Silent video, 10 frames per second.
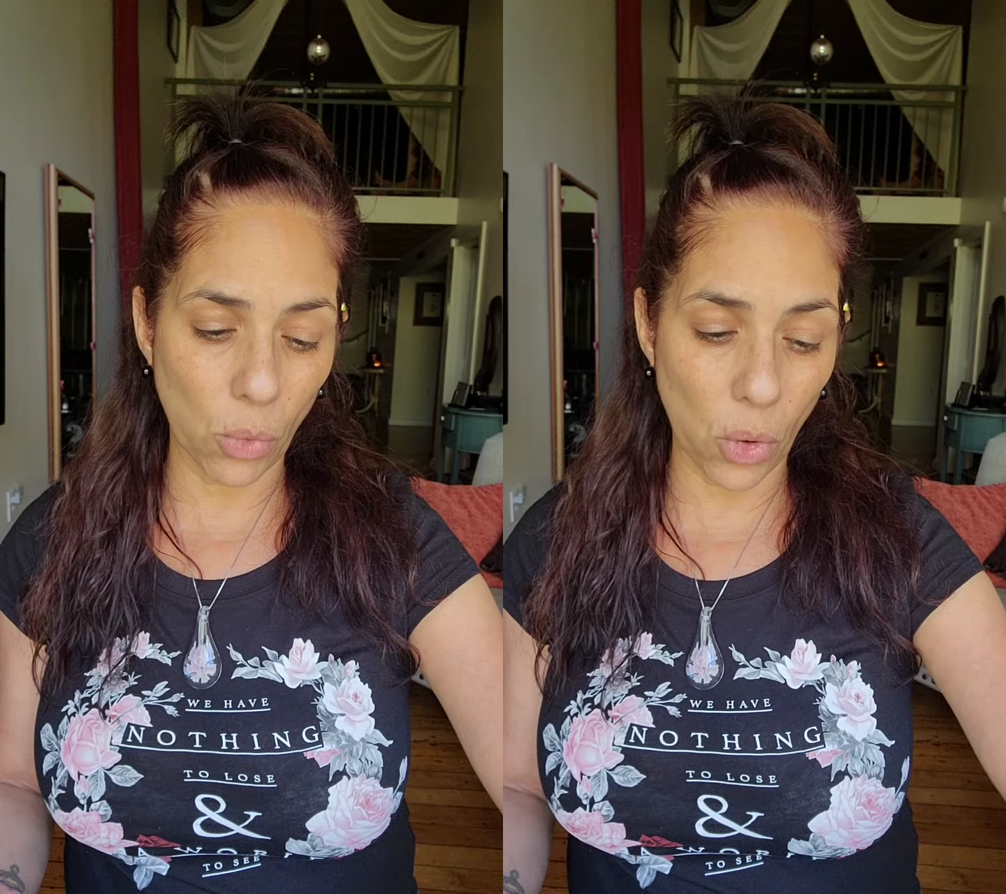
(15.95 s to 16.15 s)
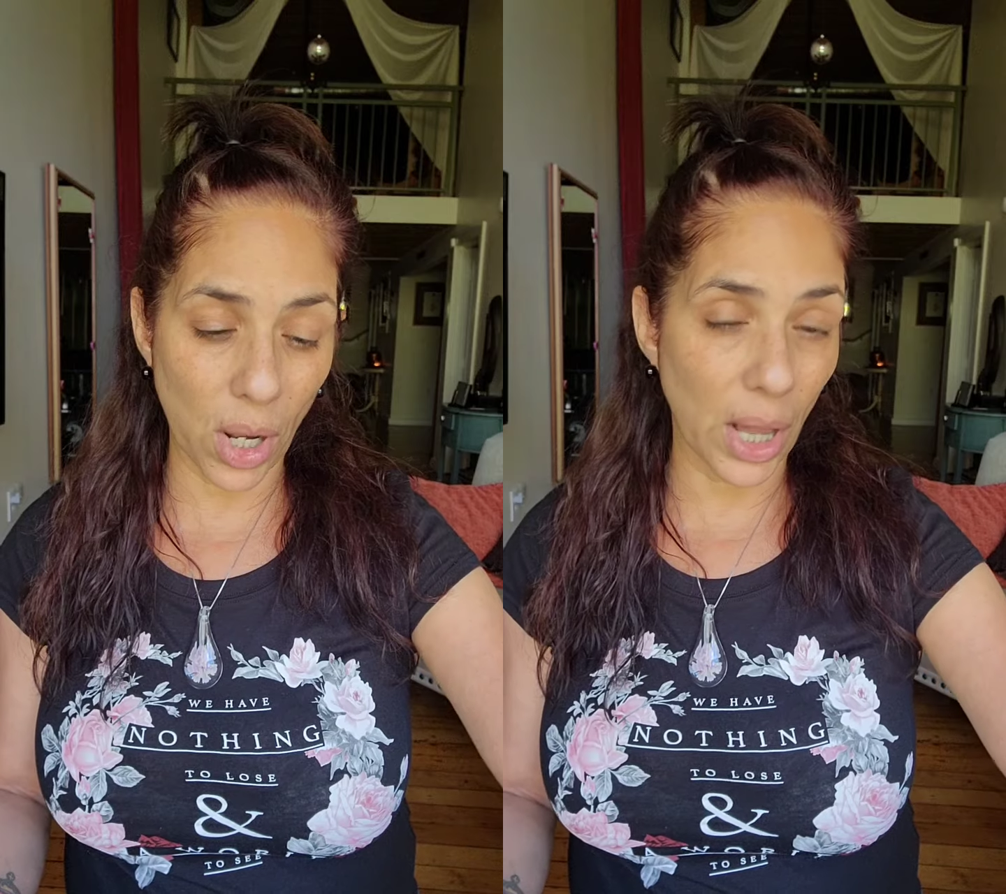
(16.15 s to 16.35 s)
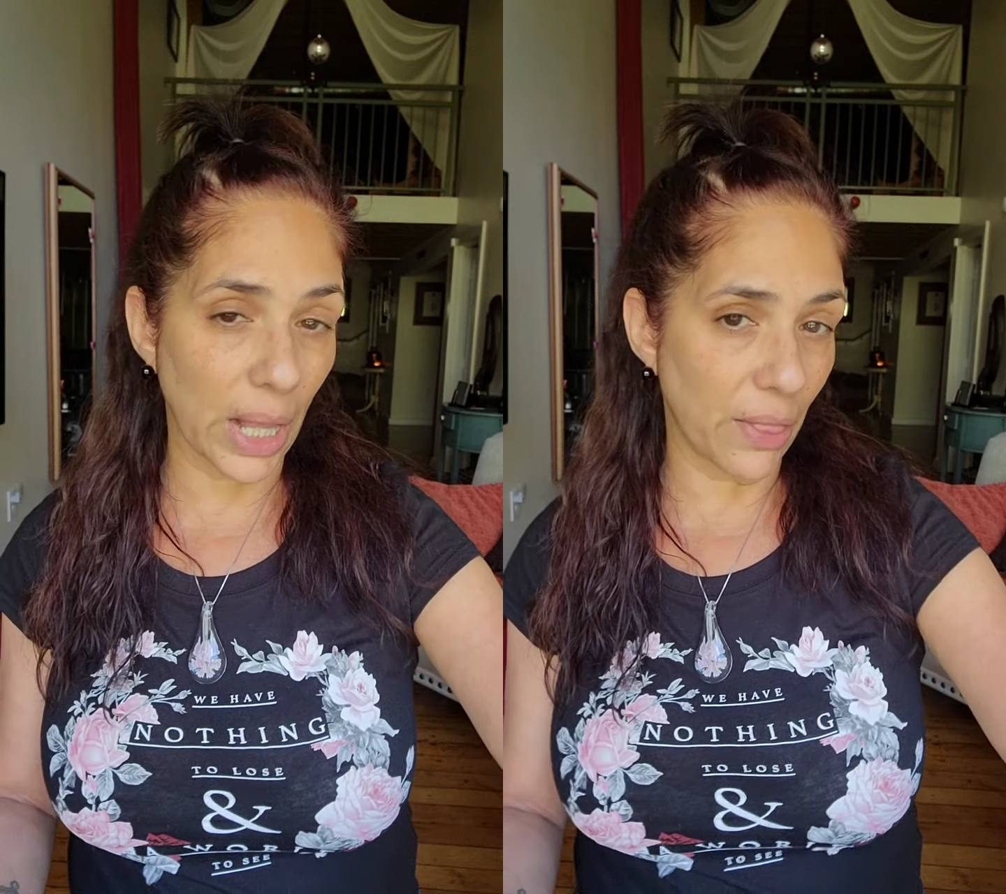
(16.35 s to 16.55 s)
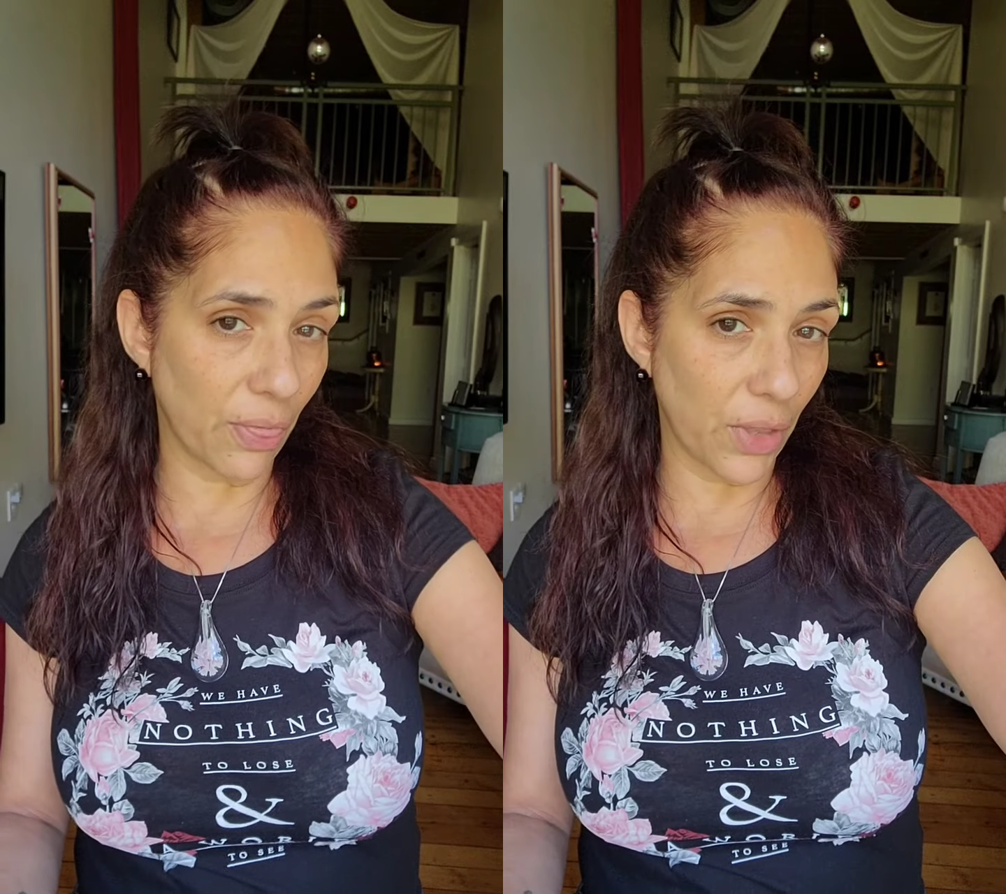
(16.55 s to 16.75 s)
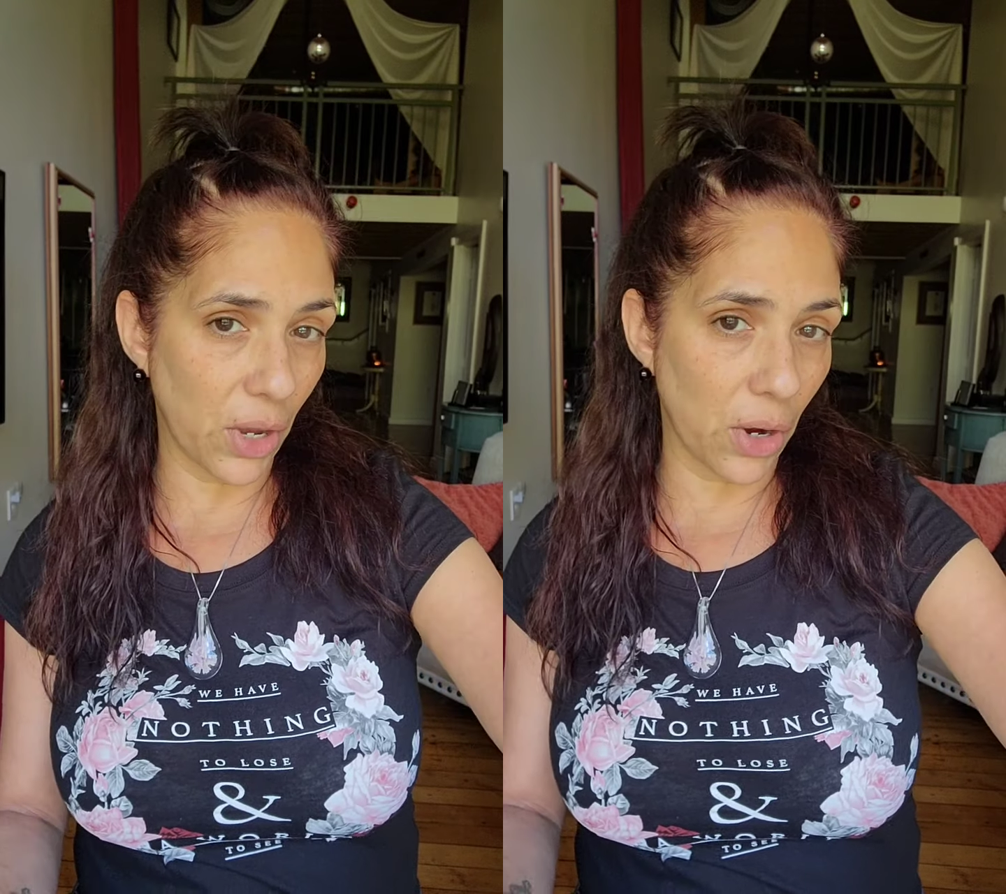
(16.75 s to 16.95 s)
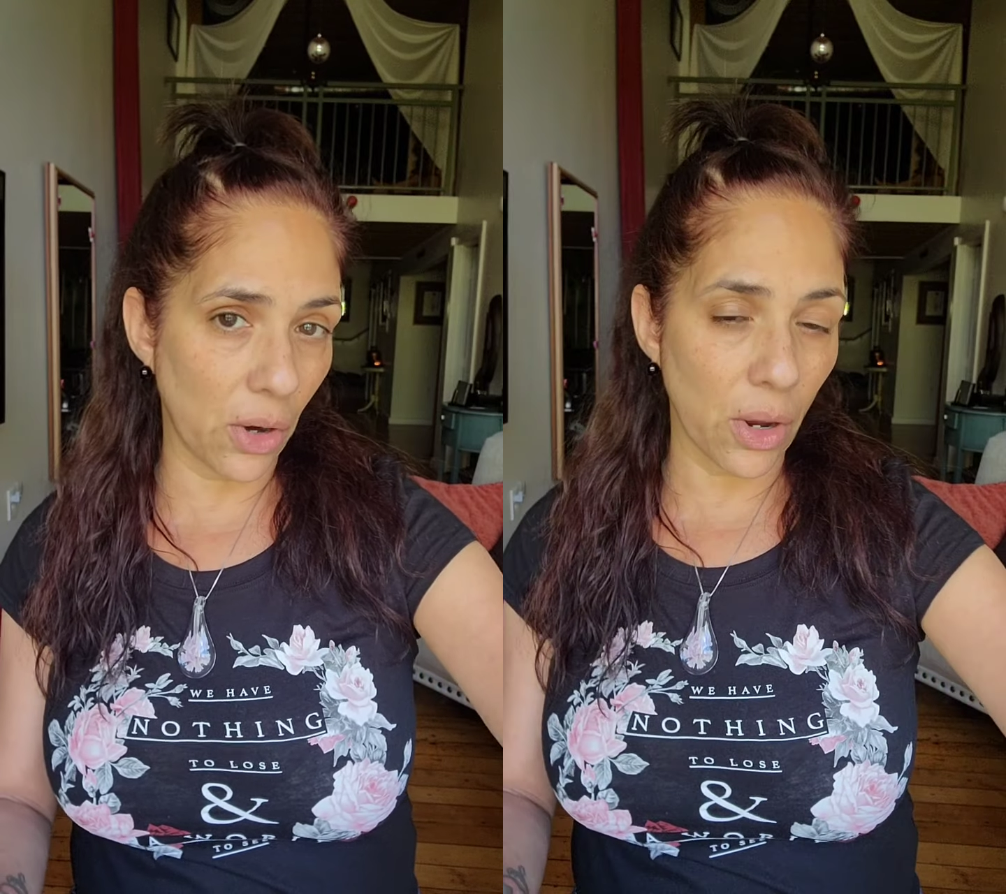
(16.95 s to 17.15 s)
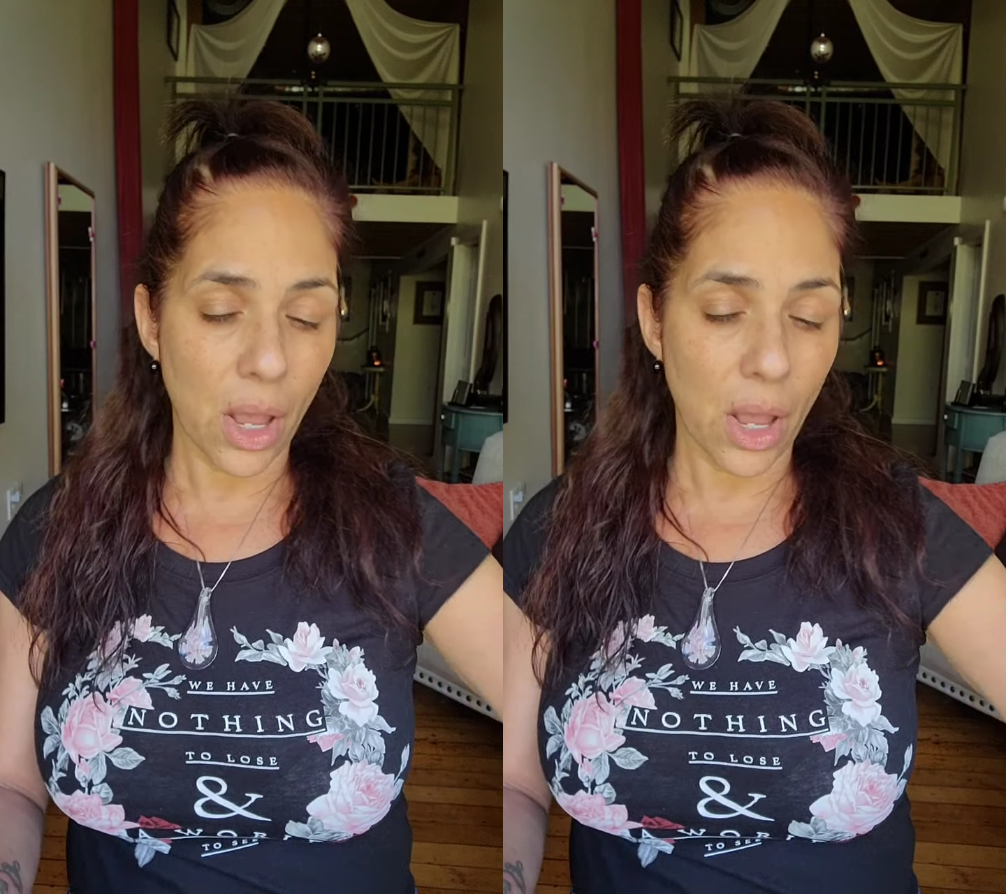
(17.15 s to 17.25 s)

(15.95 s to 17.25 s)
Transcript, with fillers: more lengthier,